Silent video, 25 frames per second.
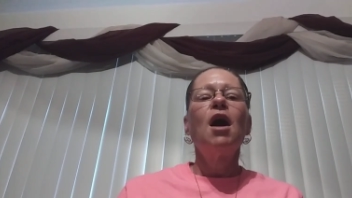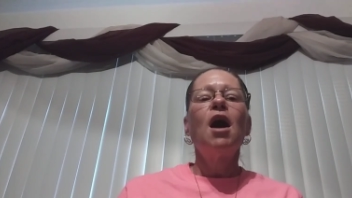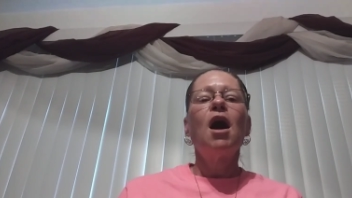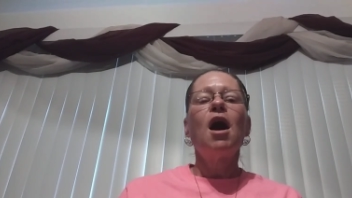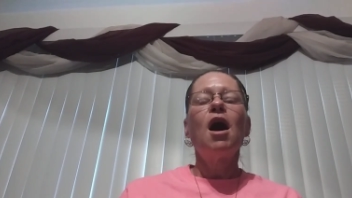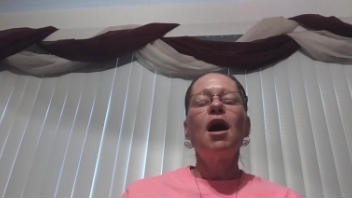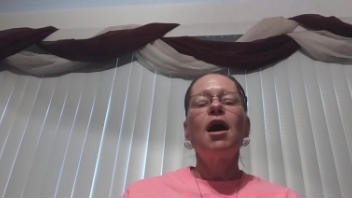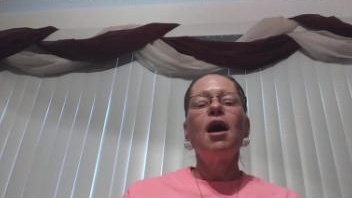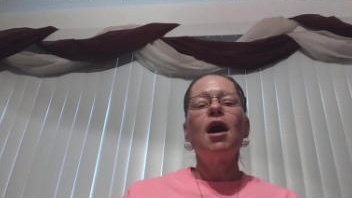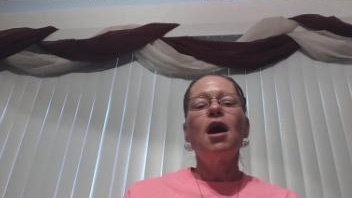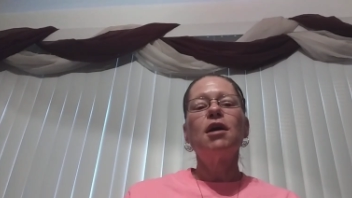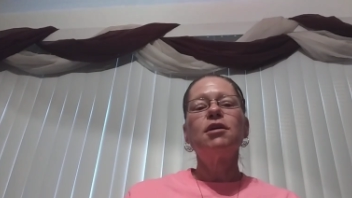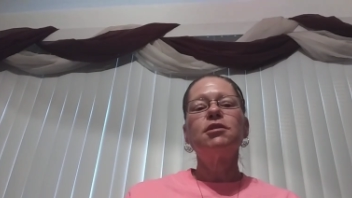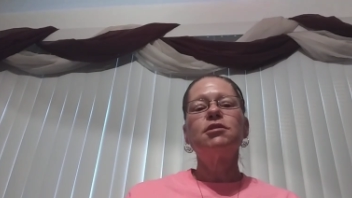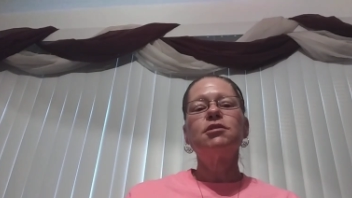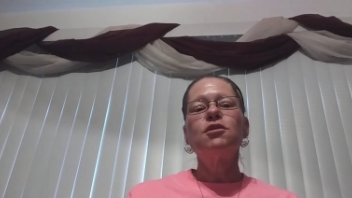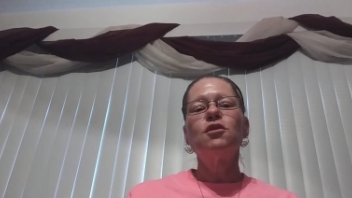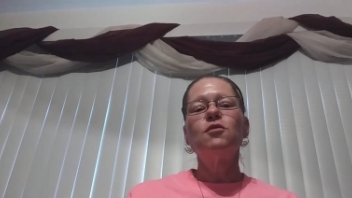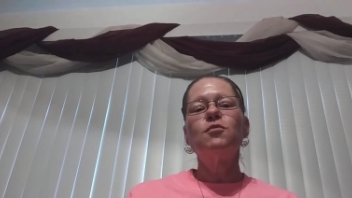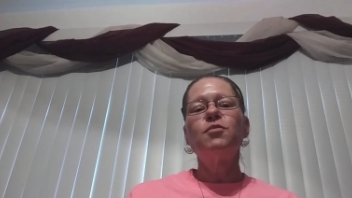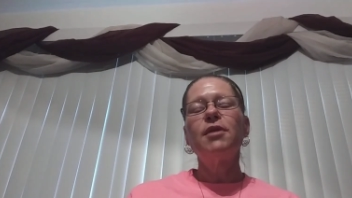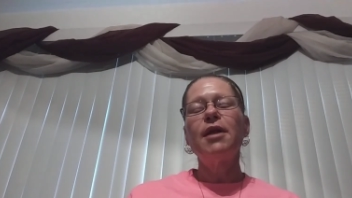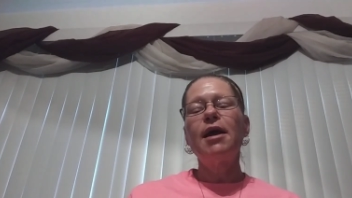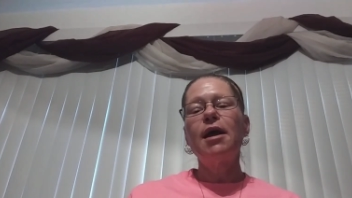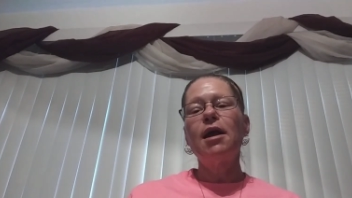I also
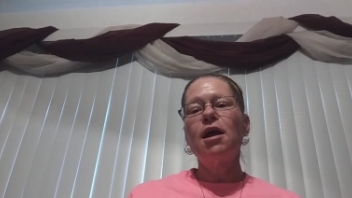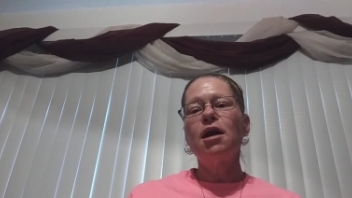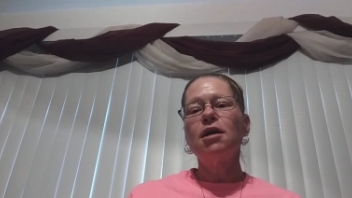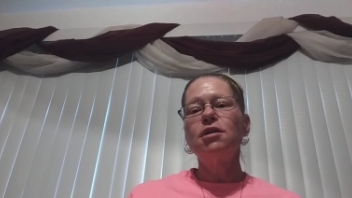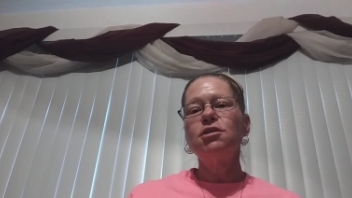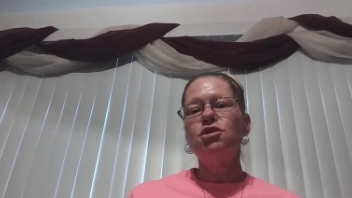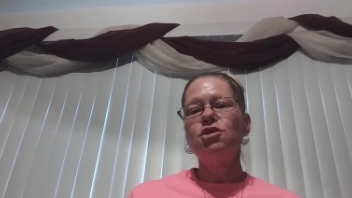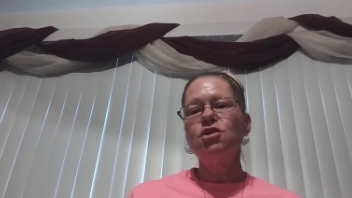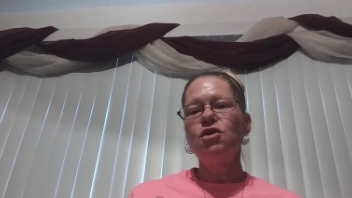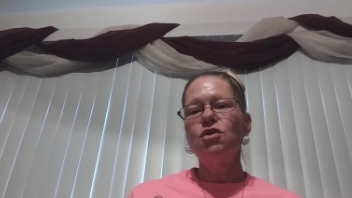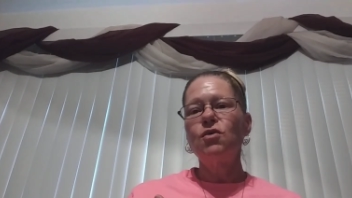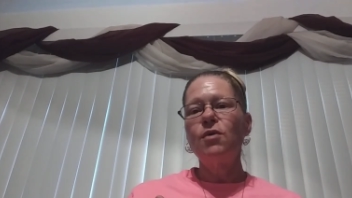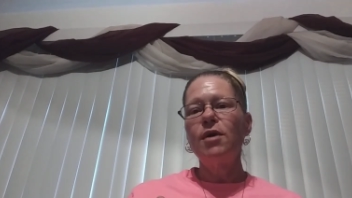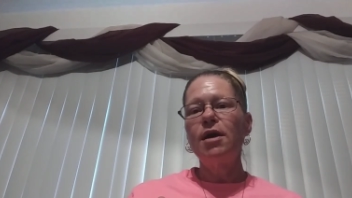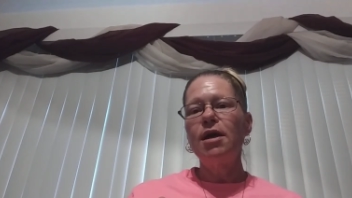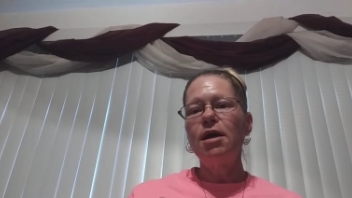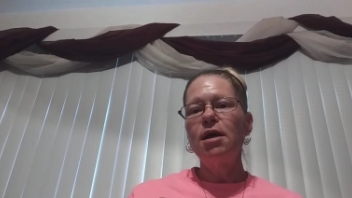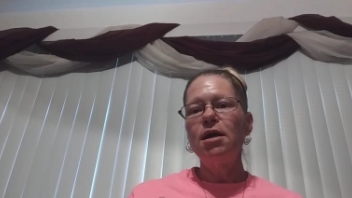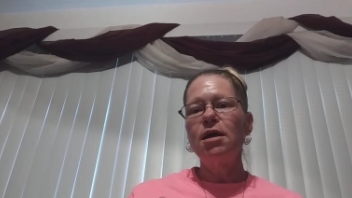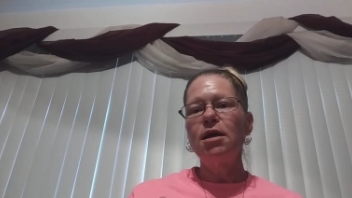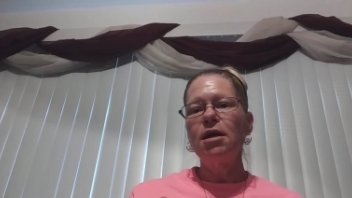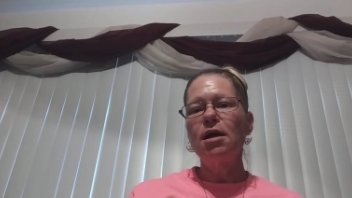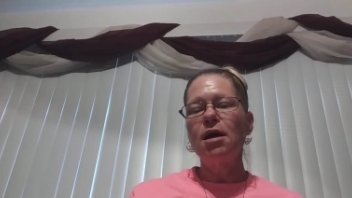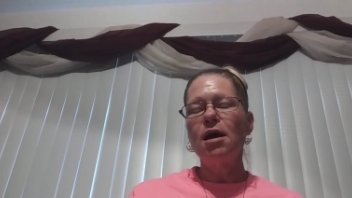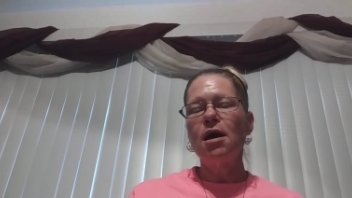plan on
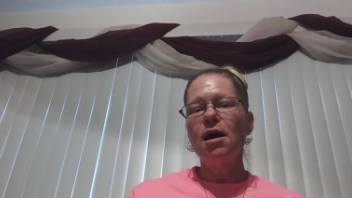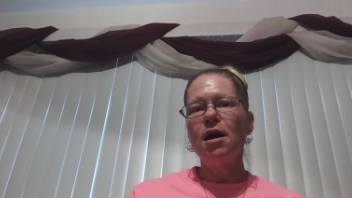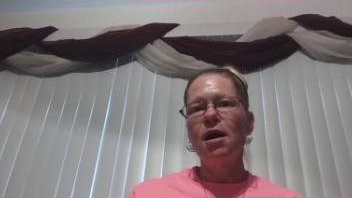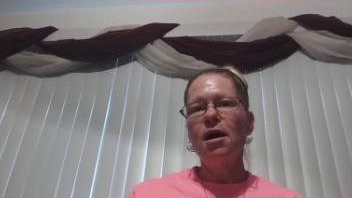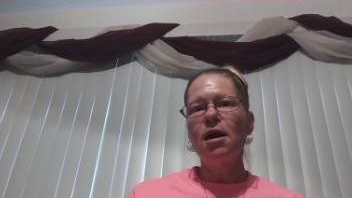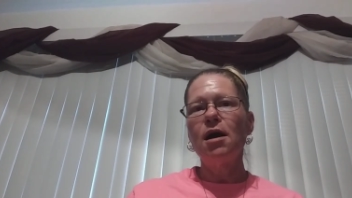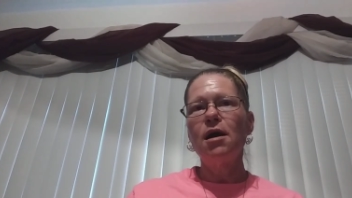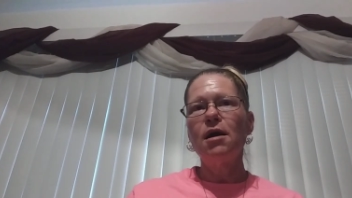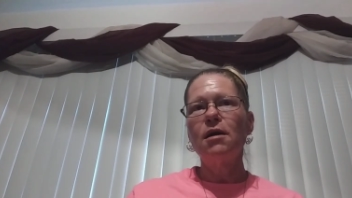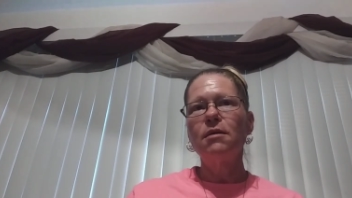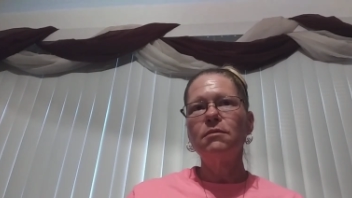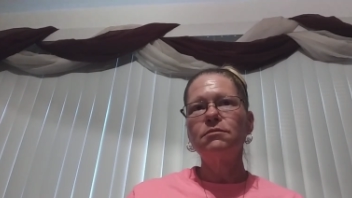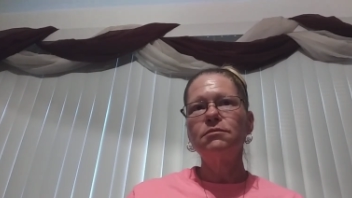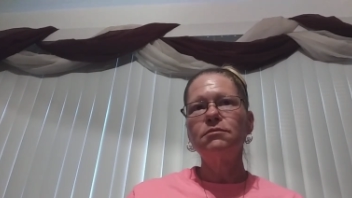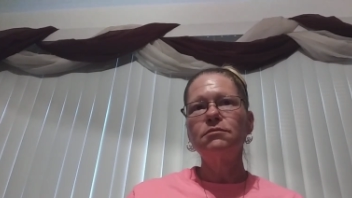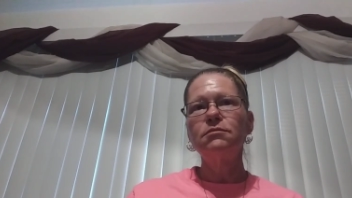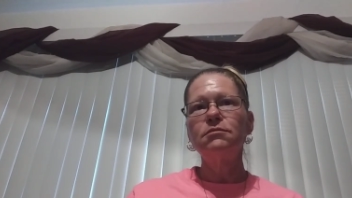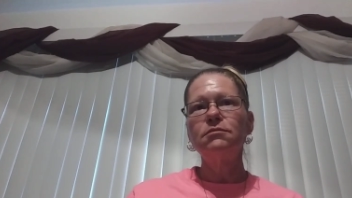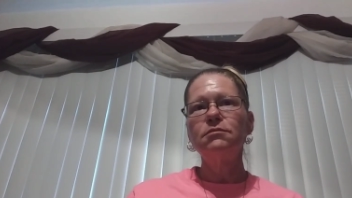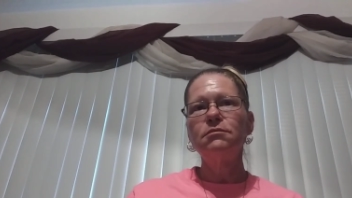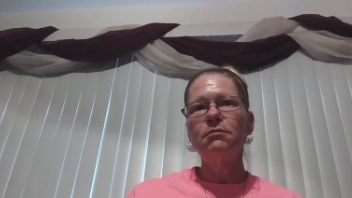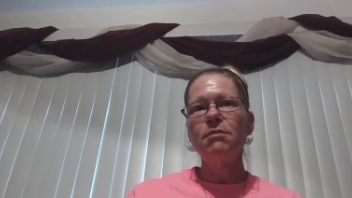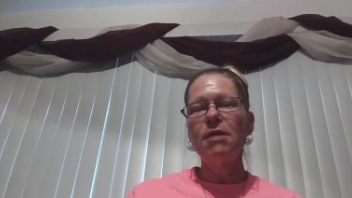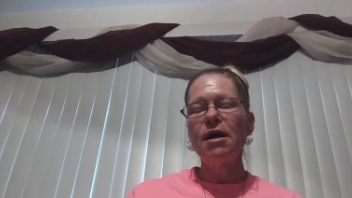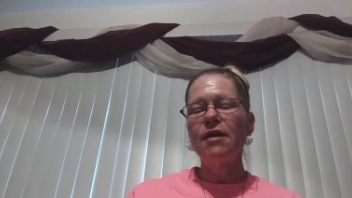doing um,
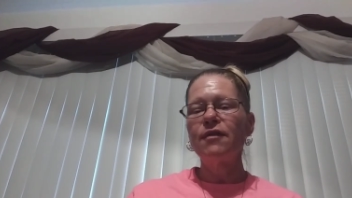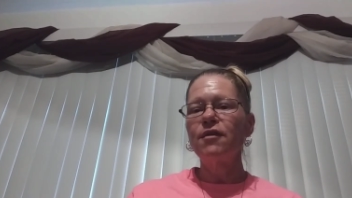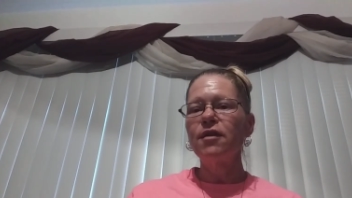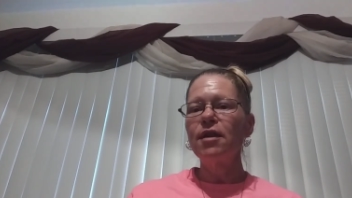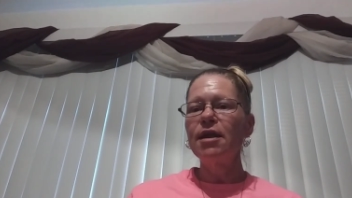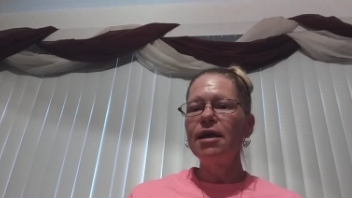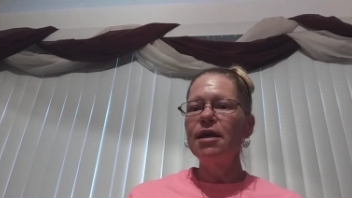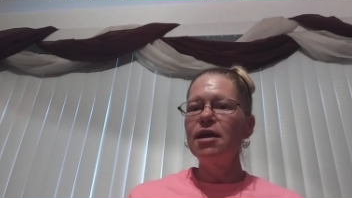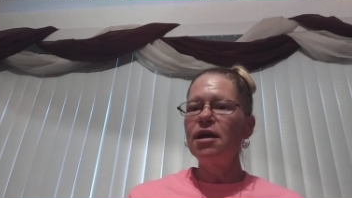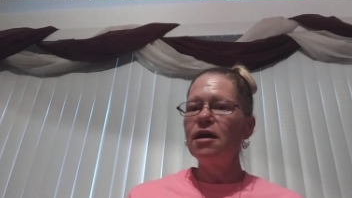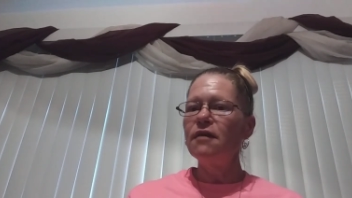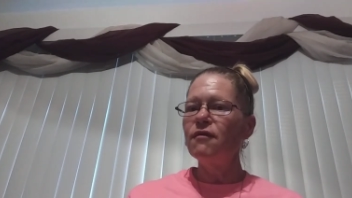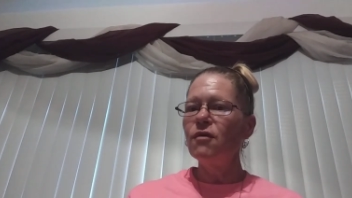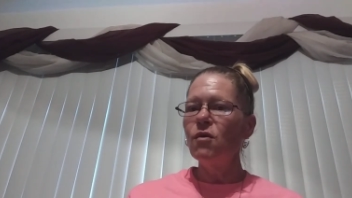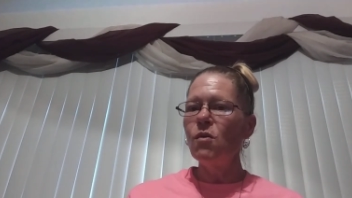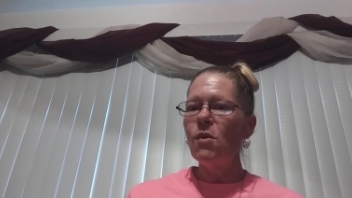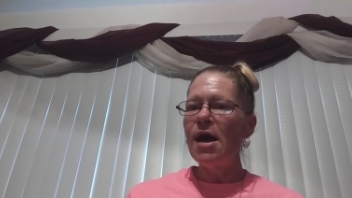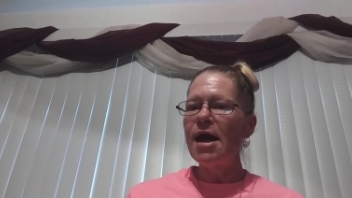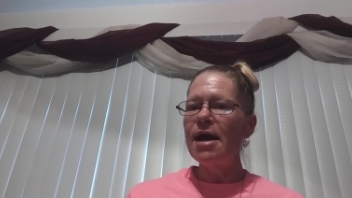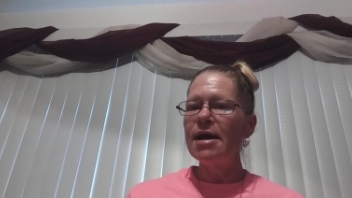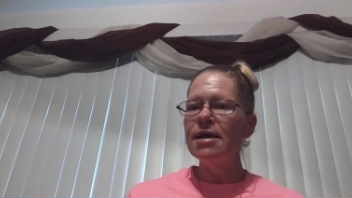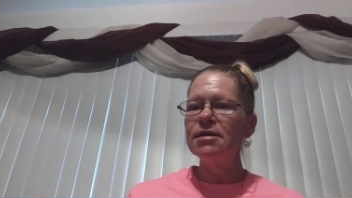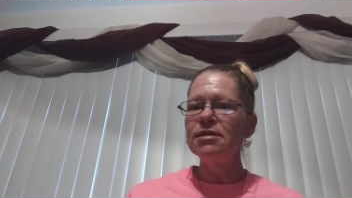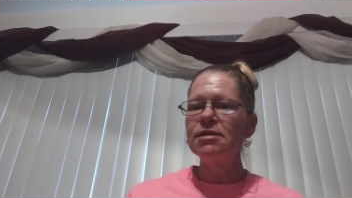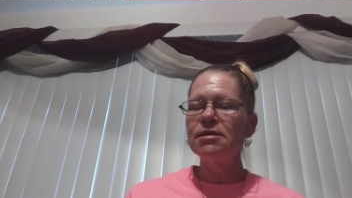monthly
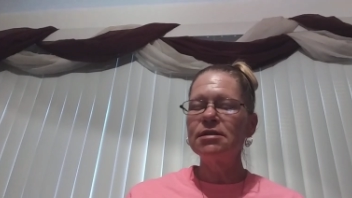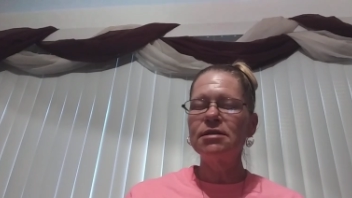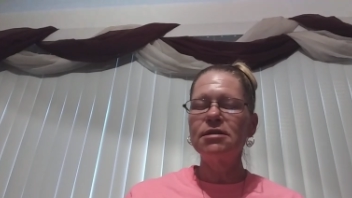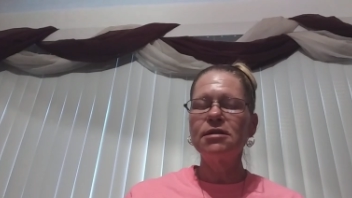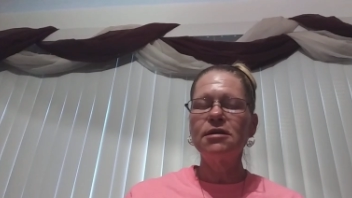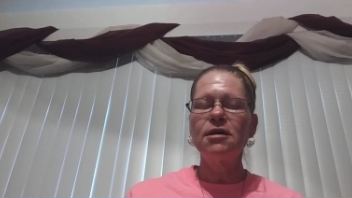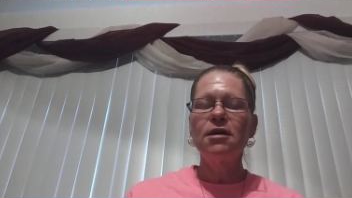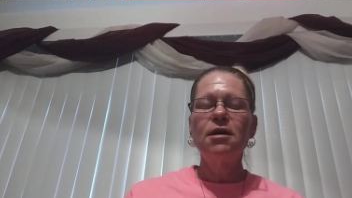giveaways.